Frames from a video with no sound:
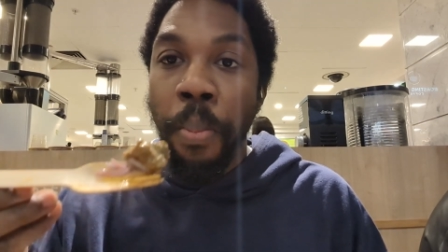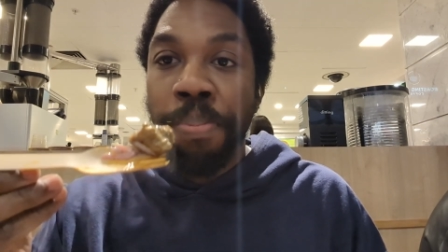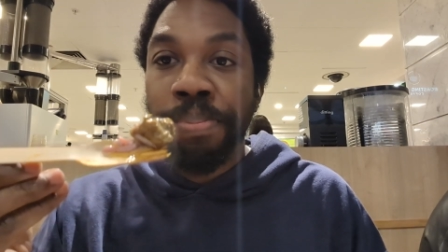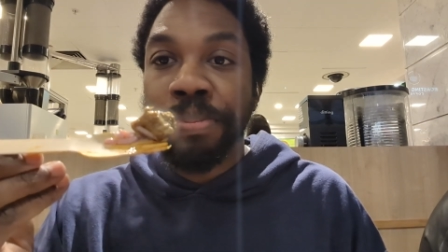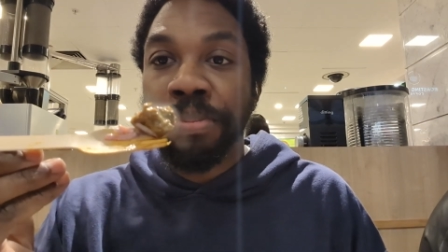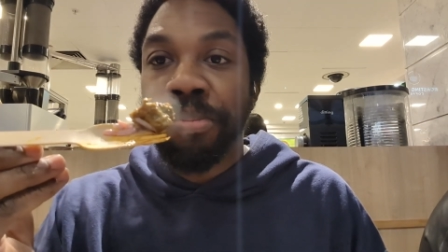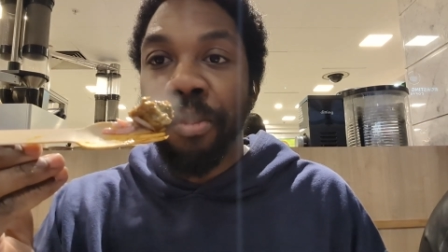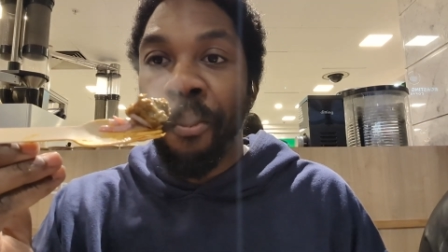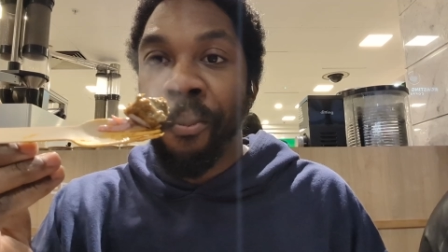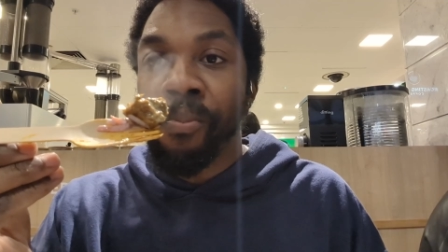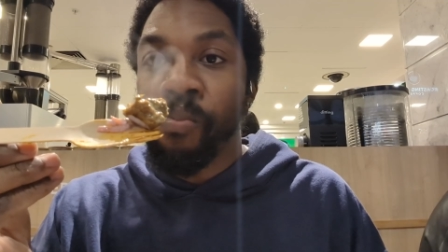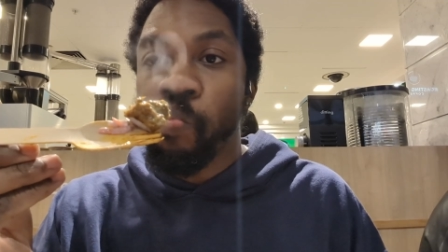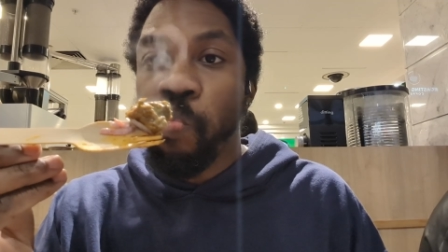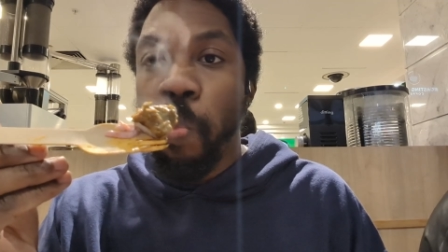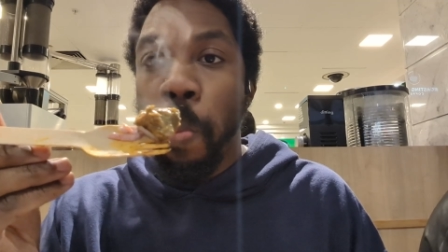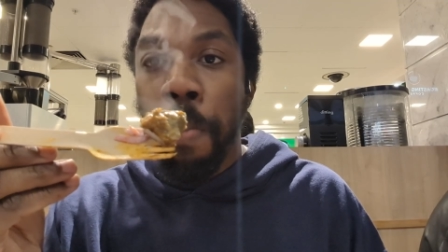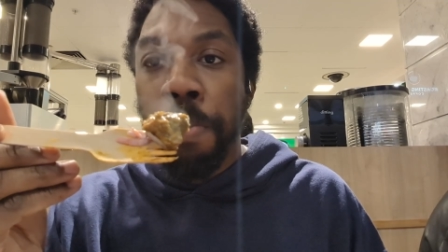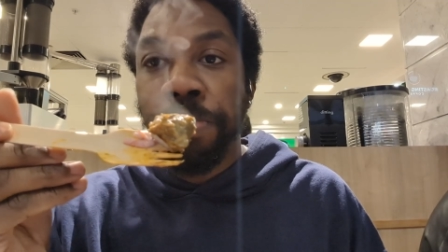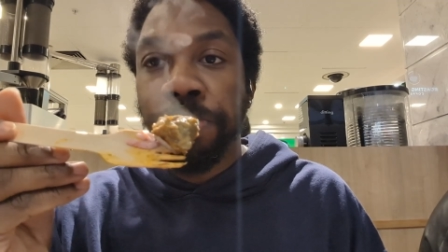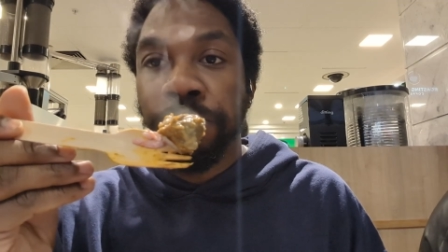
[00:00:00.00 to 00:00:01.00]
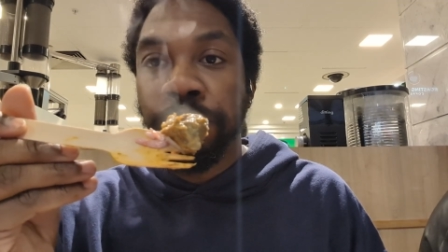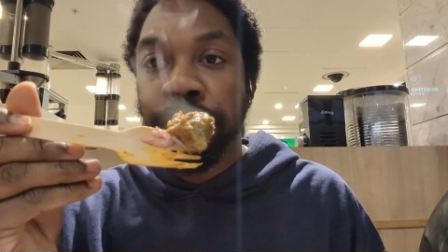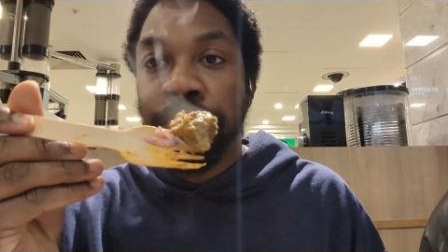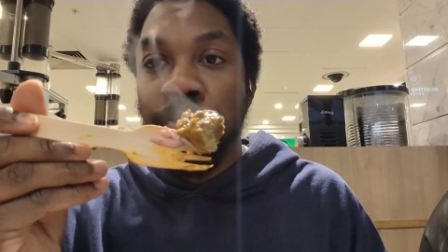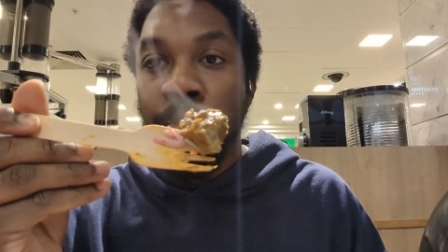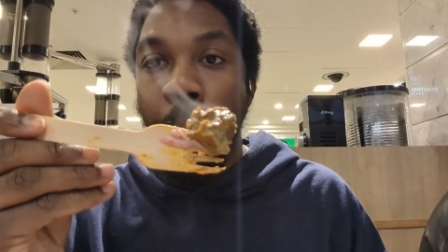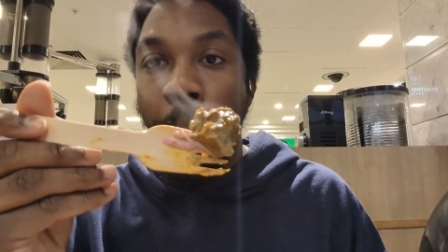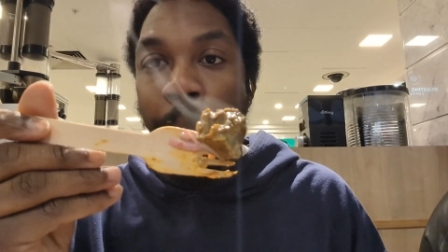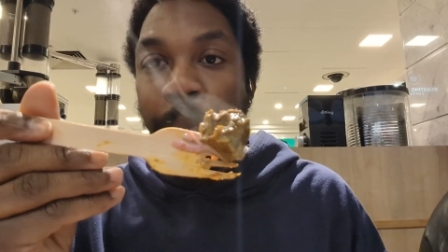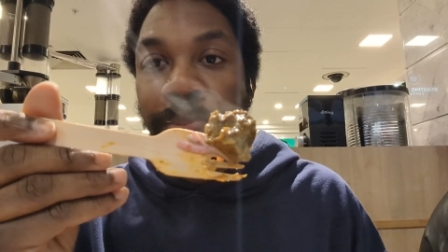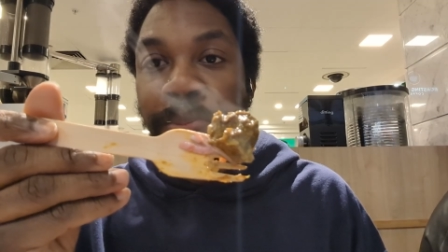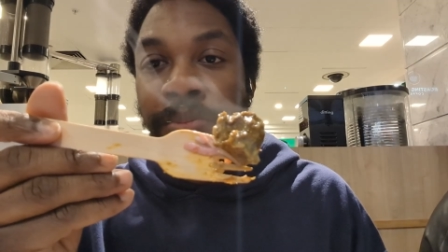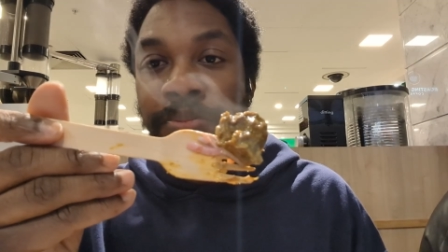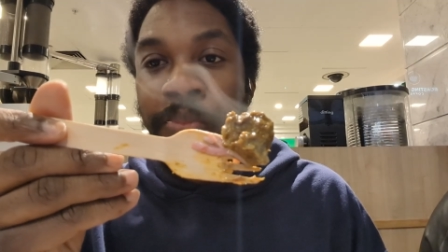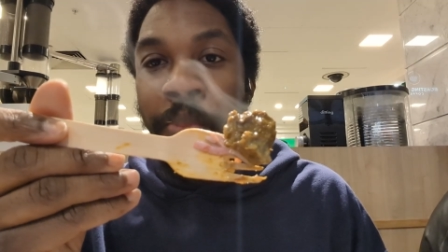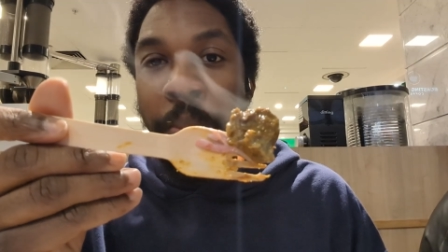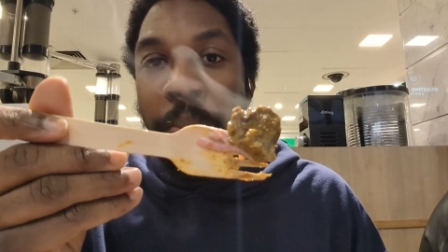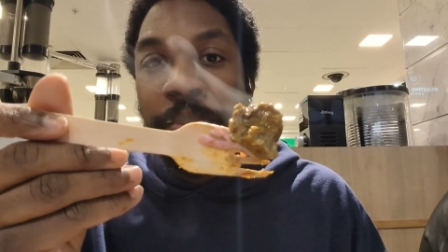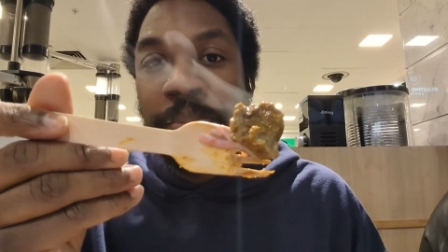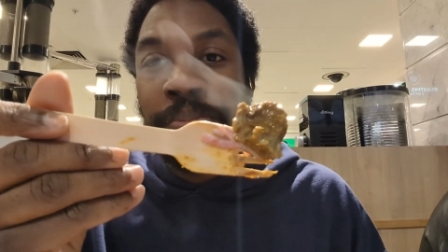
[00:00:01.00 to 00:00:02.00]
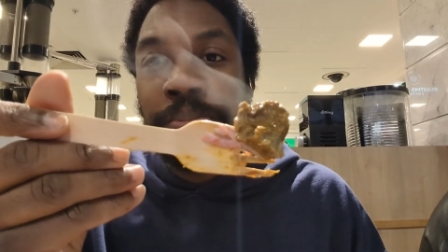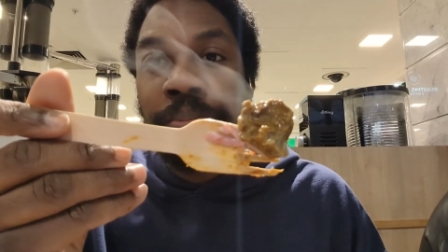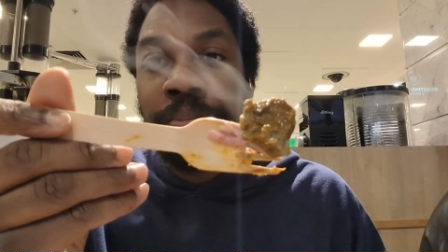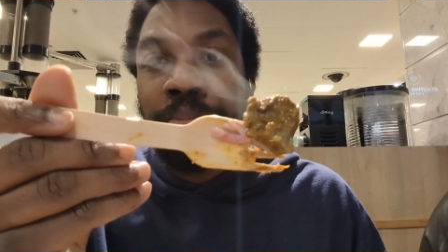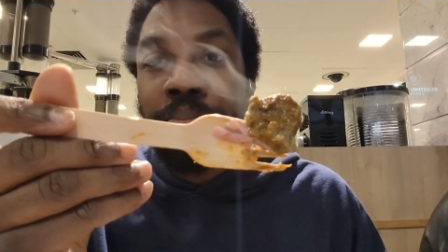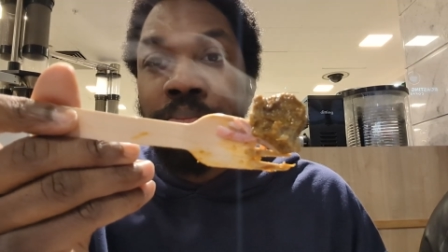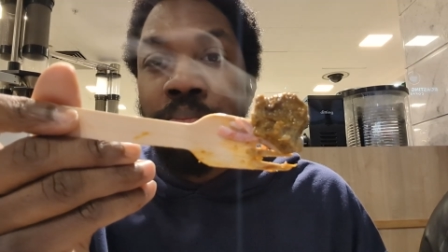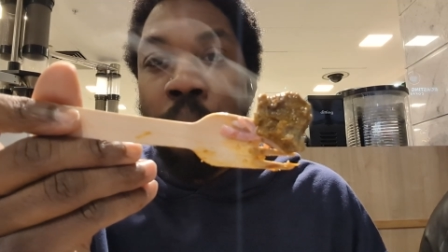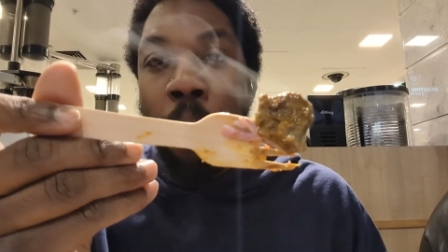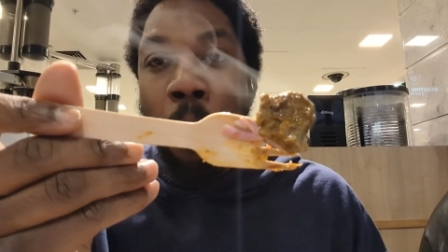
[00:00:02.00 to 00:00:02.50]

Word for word: The salad was good, but there was no